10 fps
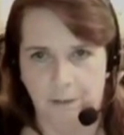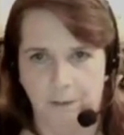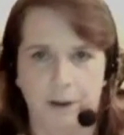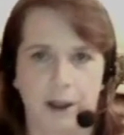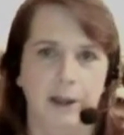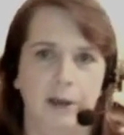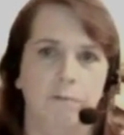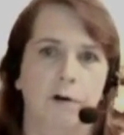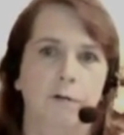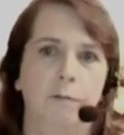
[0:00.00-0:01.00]
Okay, he
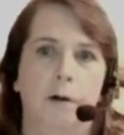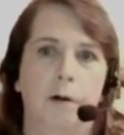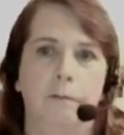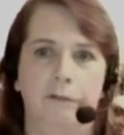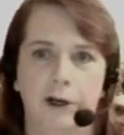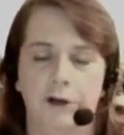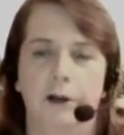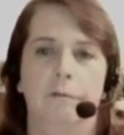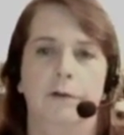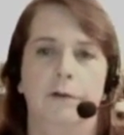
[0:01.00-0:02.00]
wrote Pulp
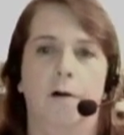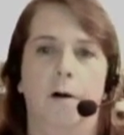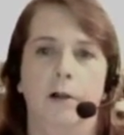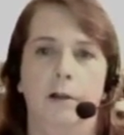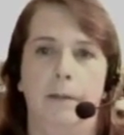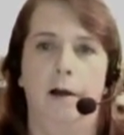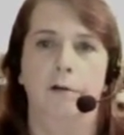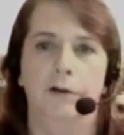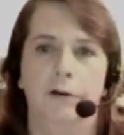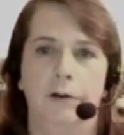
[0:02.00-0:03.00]
Fiction. It was all
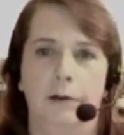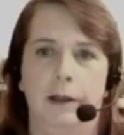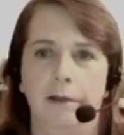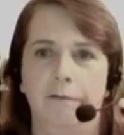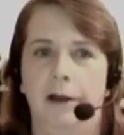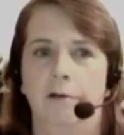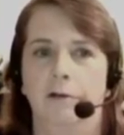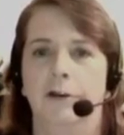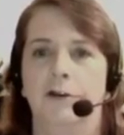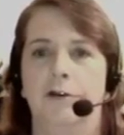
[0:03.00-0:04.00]
about life out
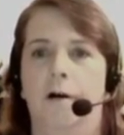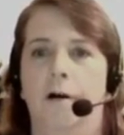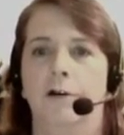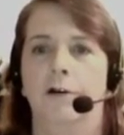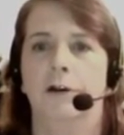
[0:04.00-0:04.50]
in the stars.